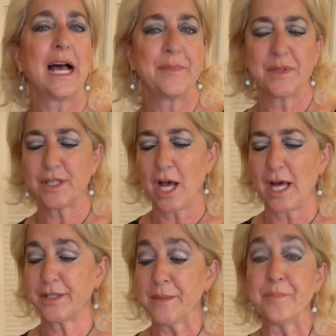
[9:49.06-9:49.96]

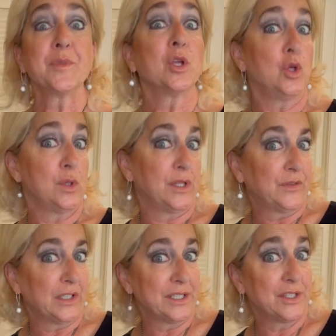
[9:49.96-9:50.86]
sauce. Use it
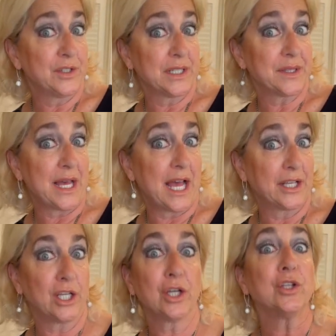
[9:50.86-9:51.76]
for your
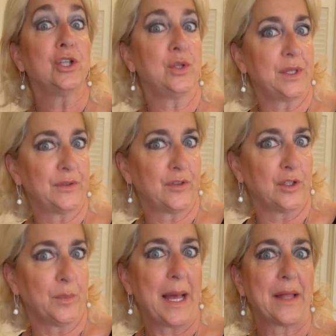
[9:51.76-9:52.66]
lasagna, use it for
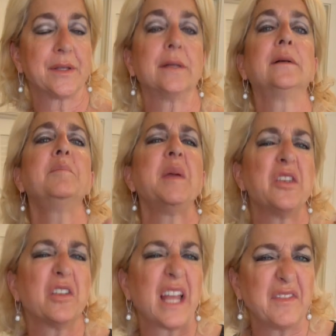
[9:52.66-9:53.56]
your pasta, make
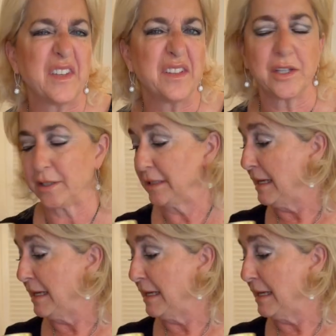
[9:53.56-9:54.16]
your life easier.